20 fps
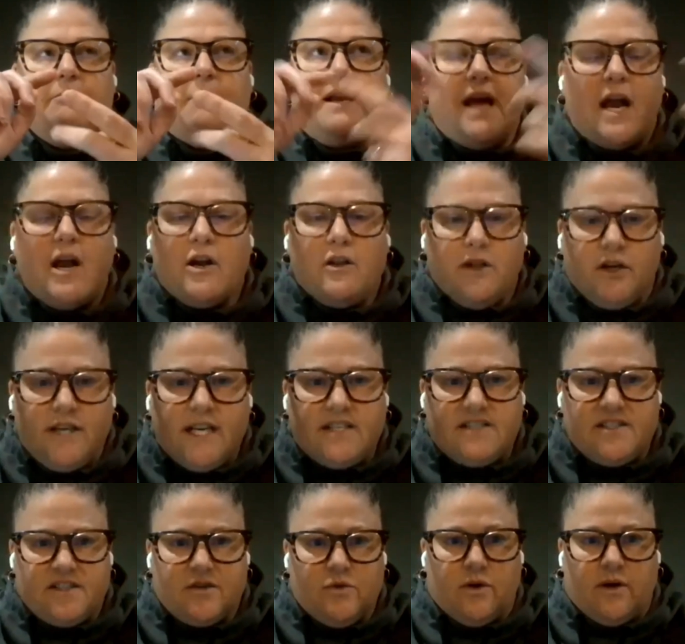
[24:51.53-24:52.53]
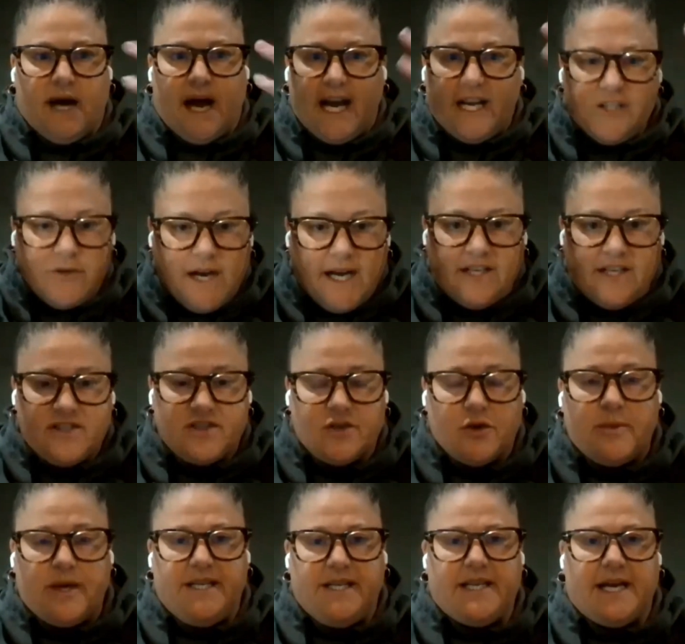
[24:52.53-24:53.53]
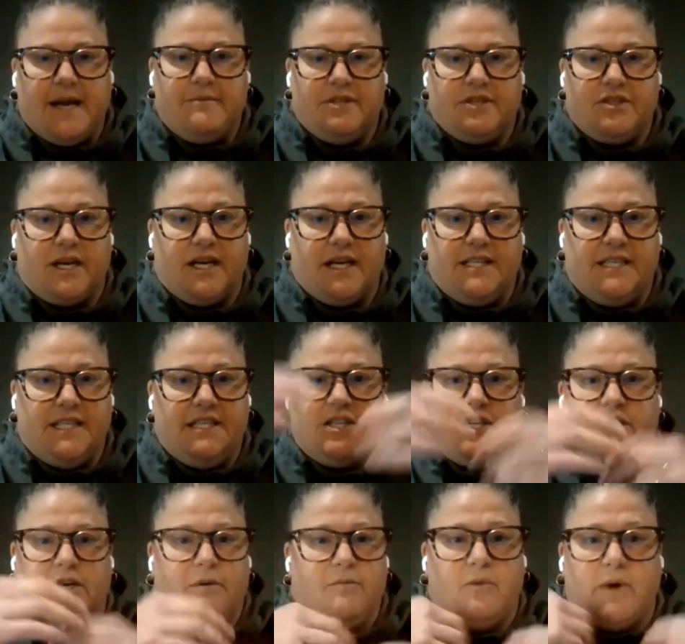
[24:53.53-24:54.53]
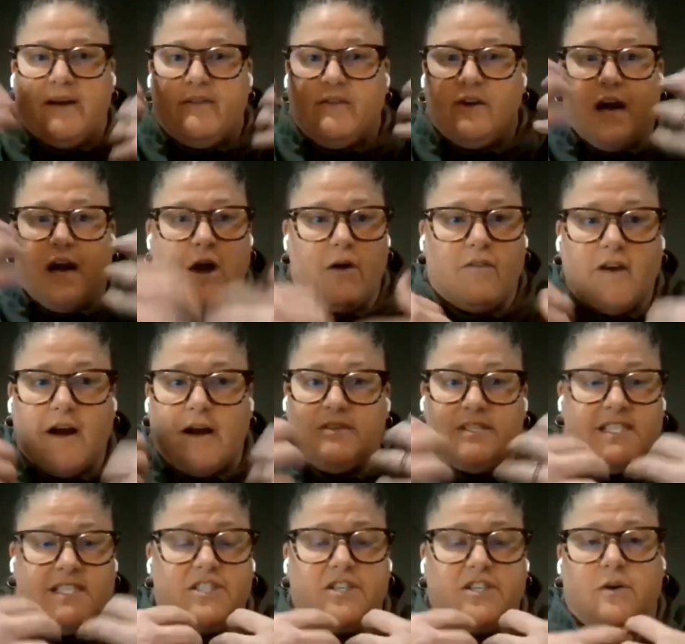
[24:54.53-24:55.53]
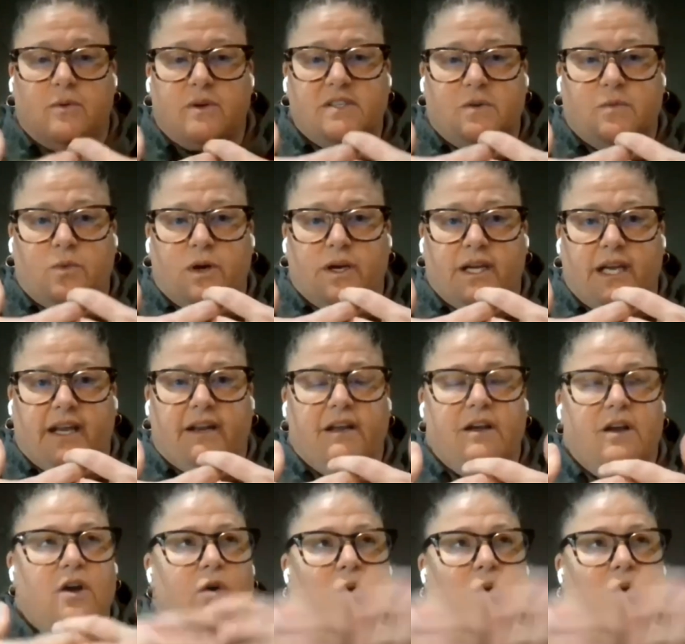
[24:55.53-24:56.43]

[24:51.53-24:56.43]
My daughter learned at school. I tried so many times to try to teach her however I was teaching her, it wasn't working.